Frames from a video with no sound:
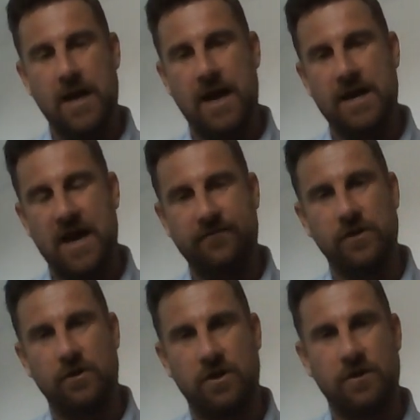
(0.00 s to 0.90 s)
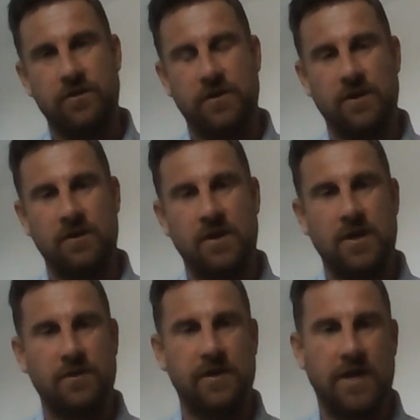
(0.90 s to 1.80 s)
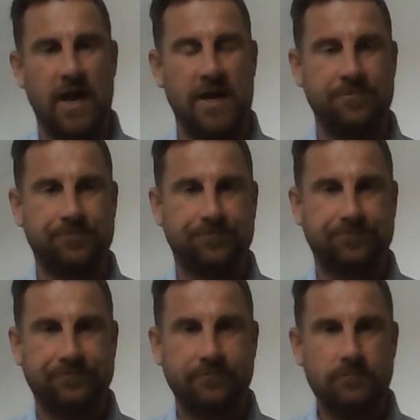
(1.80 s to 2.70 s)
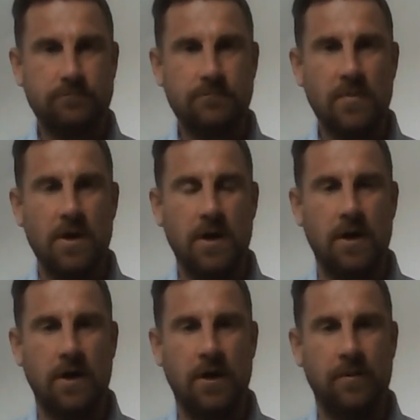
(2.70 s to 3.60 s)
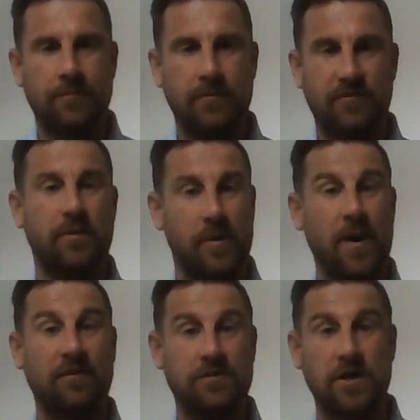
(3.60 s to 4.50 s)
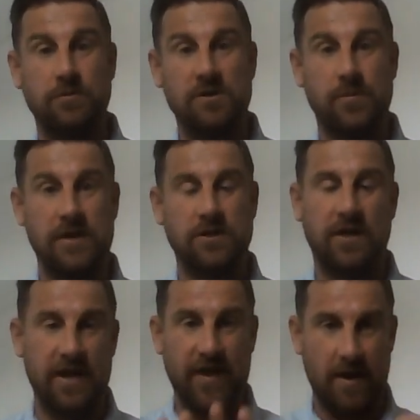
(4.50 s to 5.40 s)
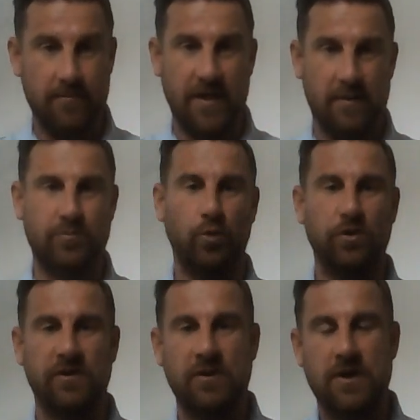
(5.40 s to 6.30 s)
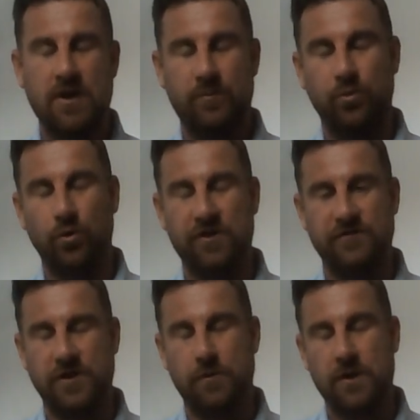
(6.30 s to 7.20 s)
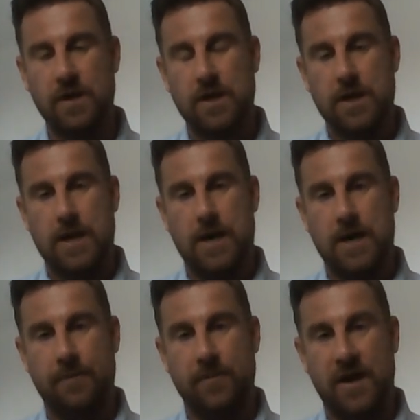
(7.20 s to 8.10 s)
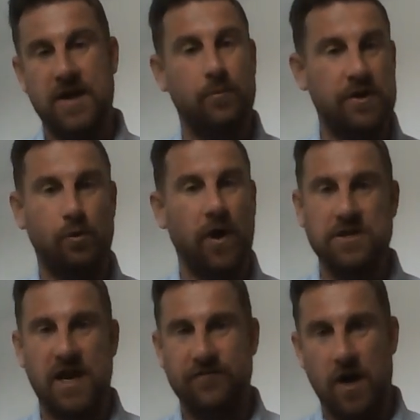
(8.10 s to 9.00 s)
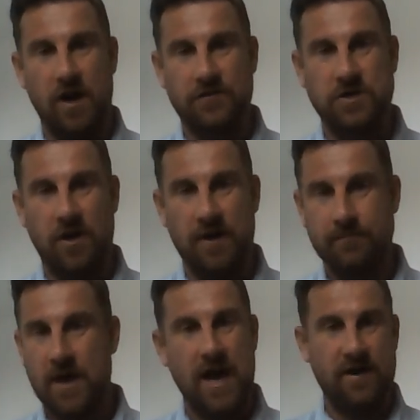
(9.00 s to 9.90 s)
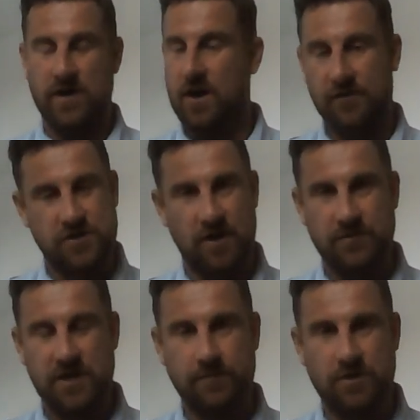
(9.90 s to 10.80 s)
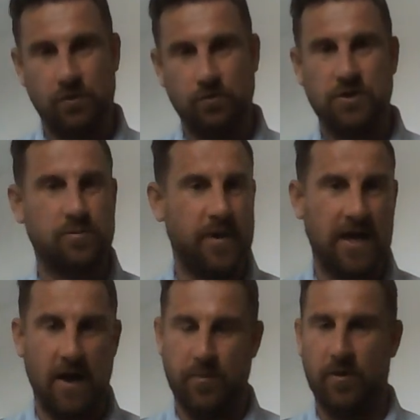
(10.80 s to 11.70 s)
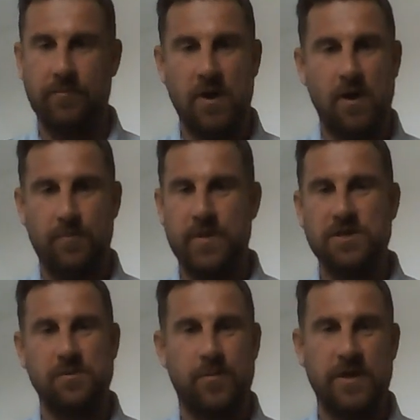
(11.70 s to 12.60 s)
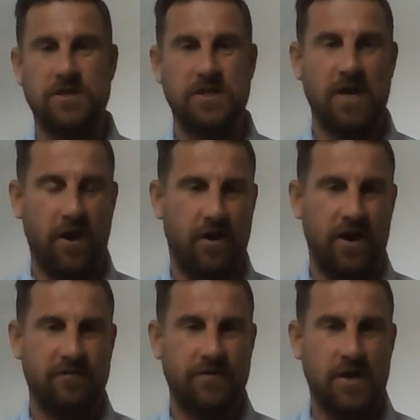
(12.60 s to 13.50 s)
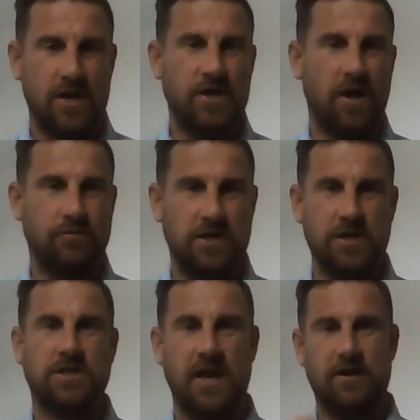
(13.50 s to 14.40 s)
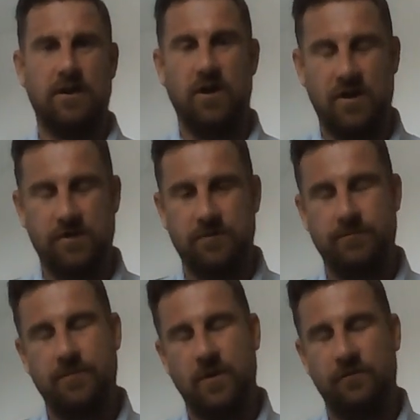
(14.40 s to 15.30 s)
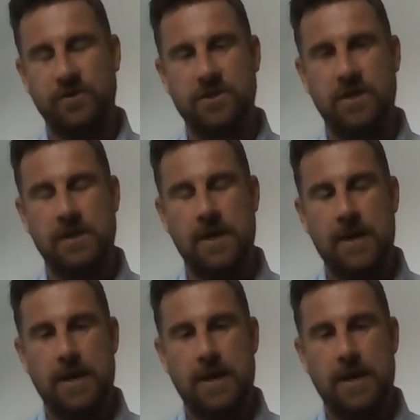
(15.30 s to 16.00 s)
and have a look at the game from above, so to speak, so get that broader view. And then we'd always have a half-time team talk, just pick up on bits and pieces that I've noticed that I can obviously